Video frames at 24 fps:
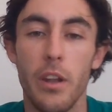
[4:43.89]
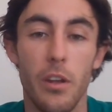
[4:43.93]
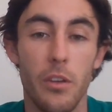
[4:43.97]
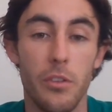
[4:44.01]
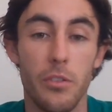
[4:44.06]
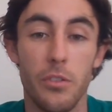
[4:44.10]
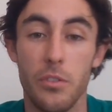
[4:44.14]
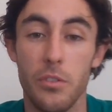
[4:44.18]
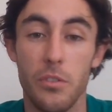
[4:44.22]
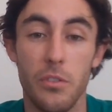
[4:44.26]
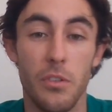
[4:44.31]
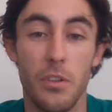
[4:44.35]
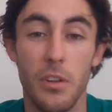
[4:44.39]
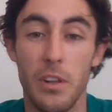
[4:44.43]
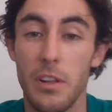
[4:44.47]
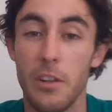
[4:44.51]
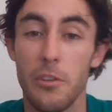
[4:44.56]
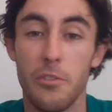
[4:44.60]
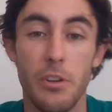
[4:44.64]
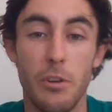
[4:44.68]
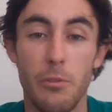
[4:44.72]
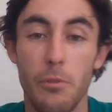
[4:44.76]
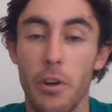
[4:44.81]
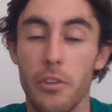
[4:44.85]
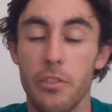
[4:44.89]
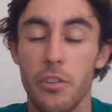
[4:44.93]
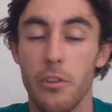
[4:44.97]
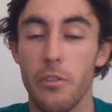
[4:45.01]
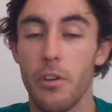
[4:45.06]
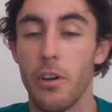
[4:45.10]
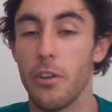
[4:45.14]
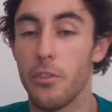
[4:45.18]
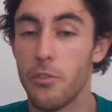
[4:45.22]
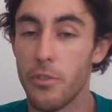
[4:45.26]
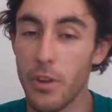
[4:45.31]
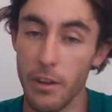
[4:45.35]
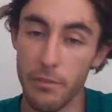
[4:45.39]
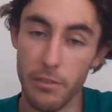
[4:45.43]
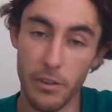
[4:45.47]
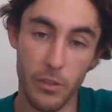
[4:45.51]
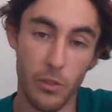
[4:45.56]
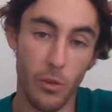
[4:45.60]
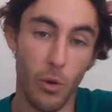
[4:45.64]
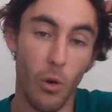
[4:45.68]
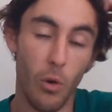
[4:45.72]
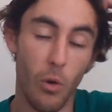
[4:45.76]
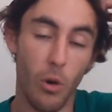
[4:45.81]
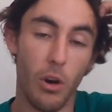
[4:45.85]
I was literally rushing around traffic
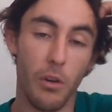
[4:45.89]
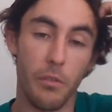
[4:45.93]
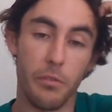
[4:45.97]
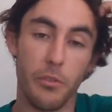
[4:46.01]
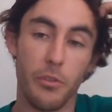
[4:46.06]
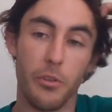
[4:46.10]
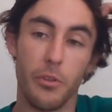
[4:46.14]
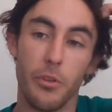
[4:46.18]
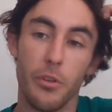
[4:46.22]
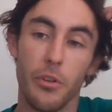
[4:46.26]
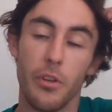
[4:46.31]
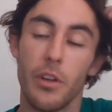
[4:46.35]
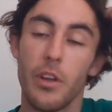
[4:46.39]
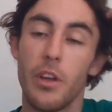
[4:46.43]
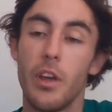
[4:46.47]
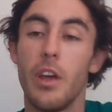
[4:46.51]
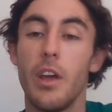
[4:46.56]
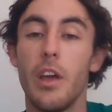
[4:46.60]
the whole afternoon.